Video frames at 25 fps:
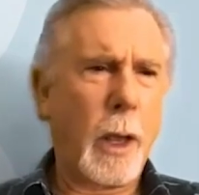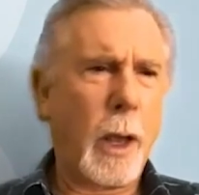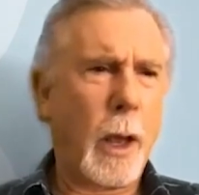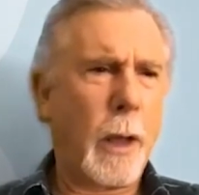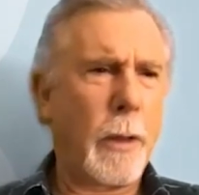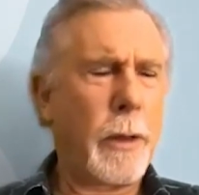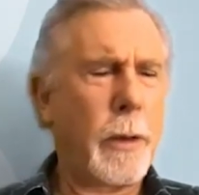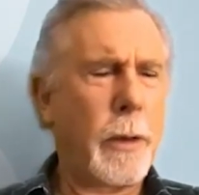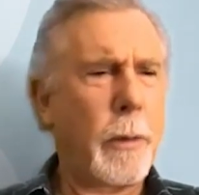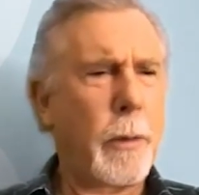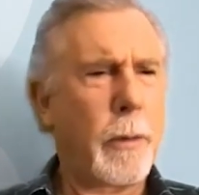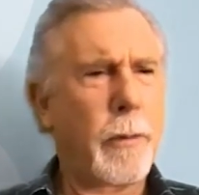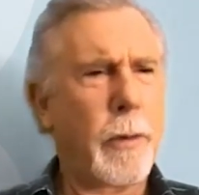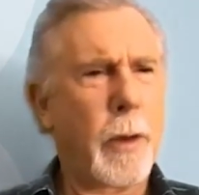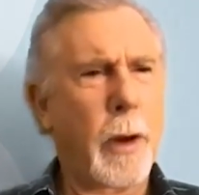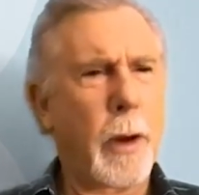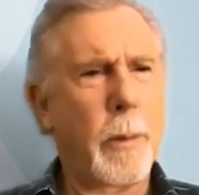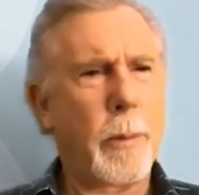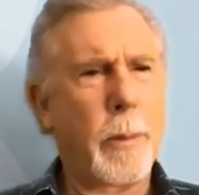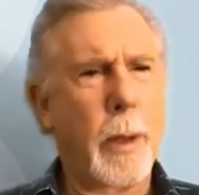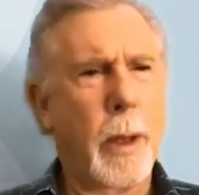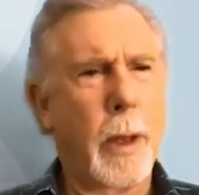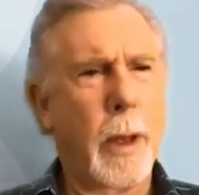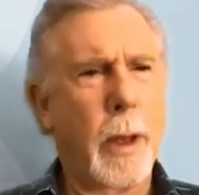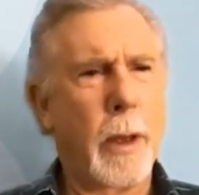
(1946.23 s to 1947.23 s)
I think we've had
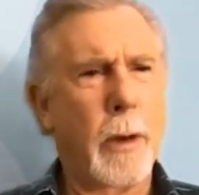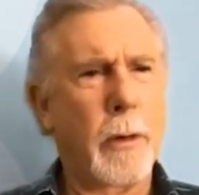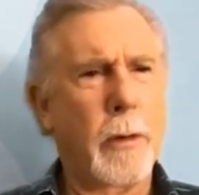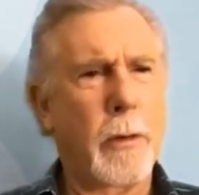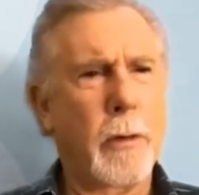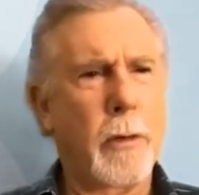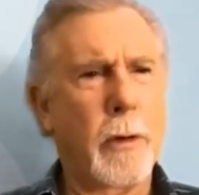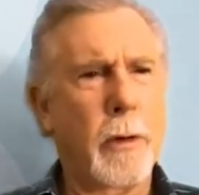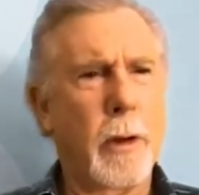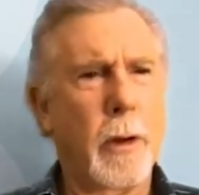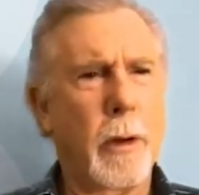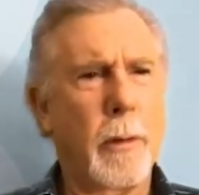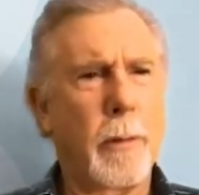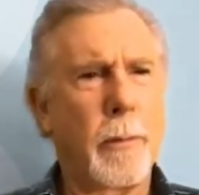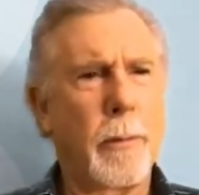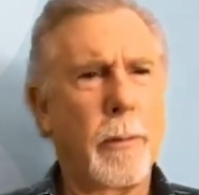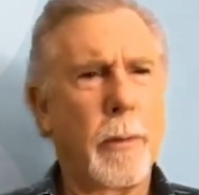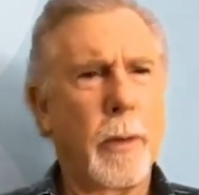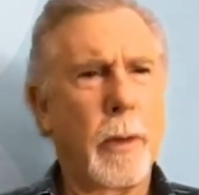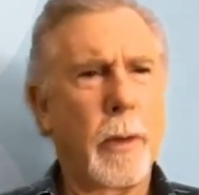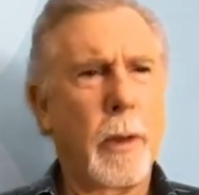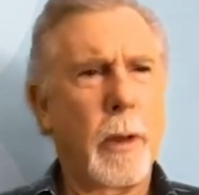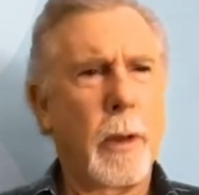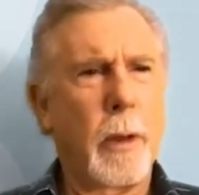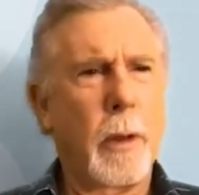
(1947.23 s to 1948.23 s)
about
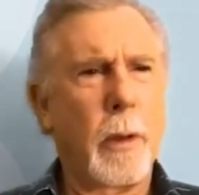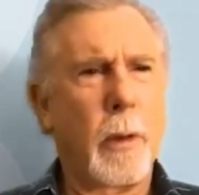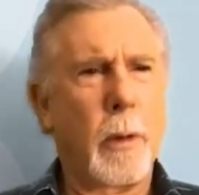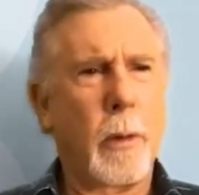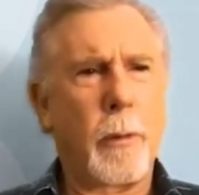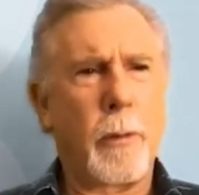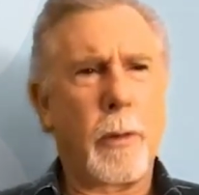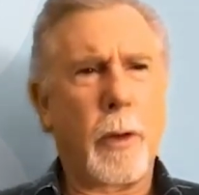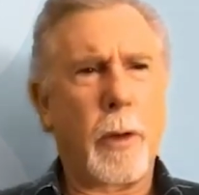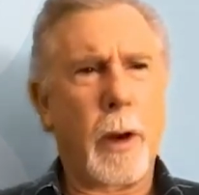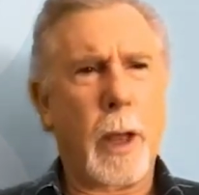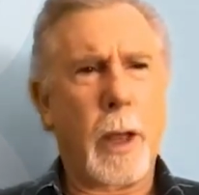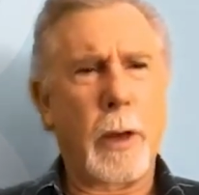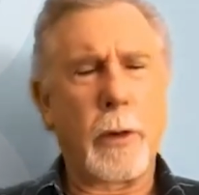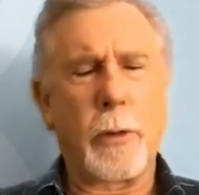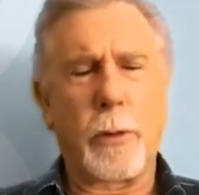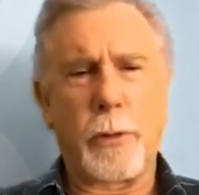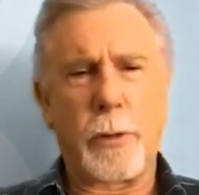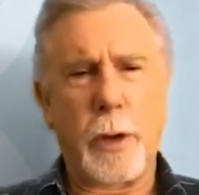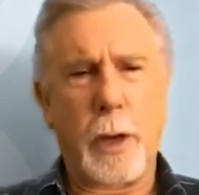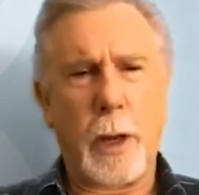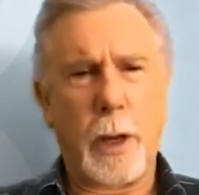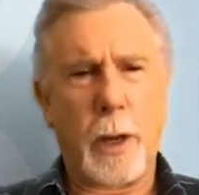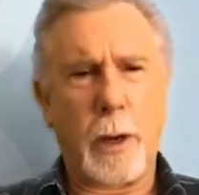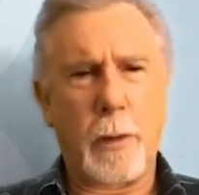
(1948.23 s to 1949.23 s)
8 or
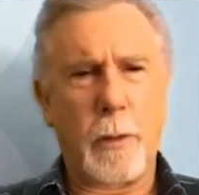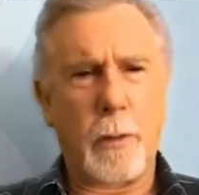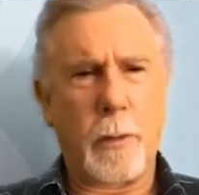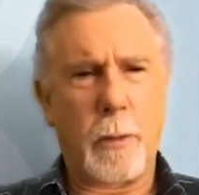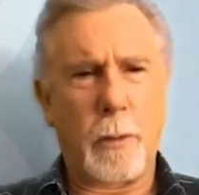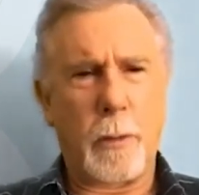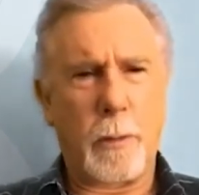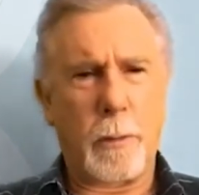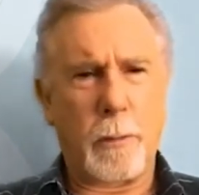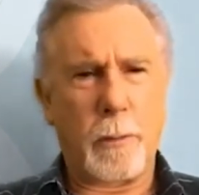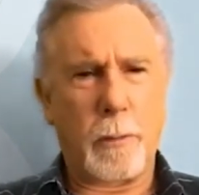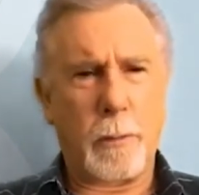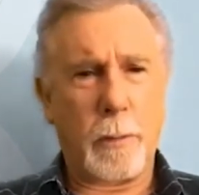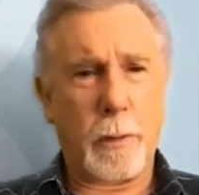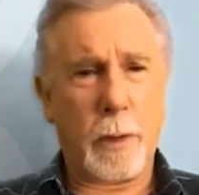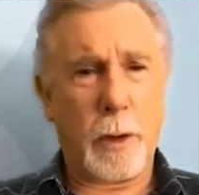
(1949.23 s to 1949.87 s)
10